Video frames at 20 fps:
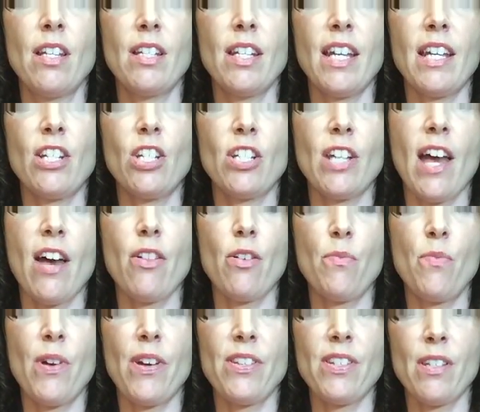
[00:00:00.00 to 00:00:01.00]
Take shallow
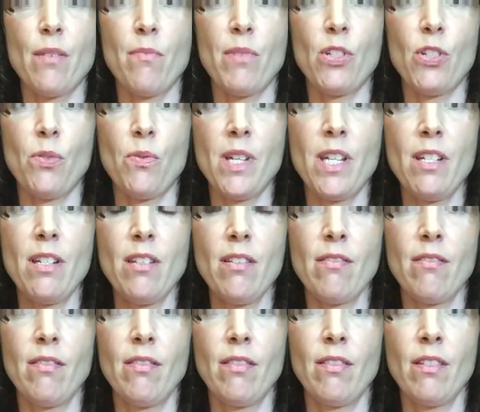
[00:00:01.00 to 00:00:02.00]
breaths in between.
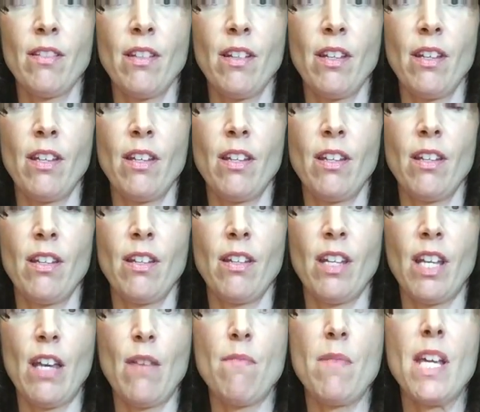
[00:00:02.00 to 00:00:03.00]

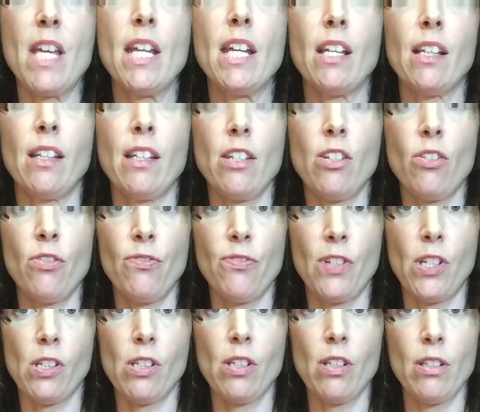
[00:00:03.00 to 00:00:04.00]
Immediately you'll
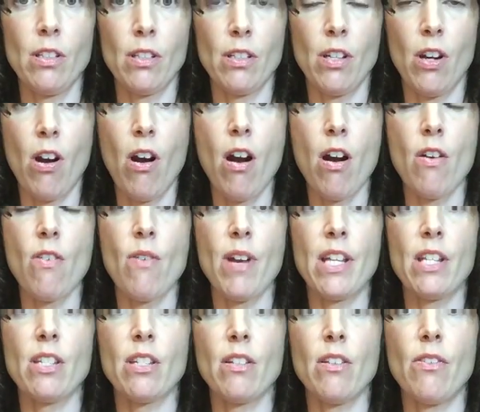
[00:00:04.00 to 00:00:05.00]
feel your heart
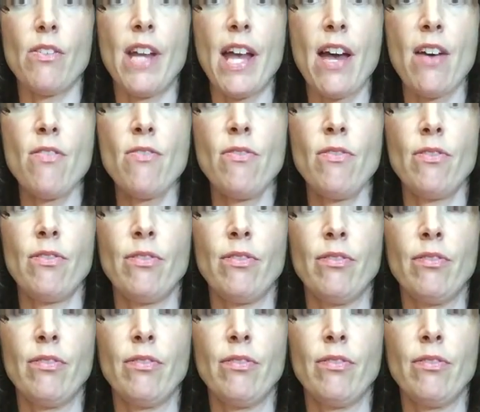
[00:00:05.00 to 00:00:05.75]
rate slow down.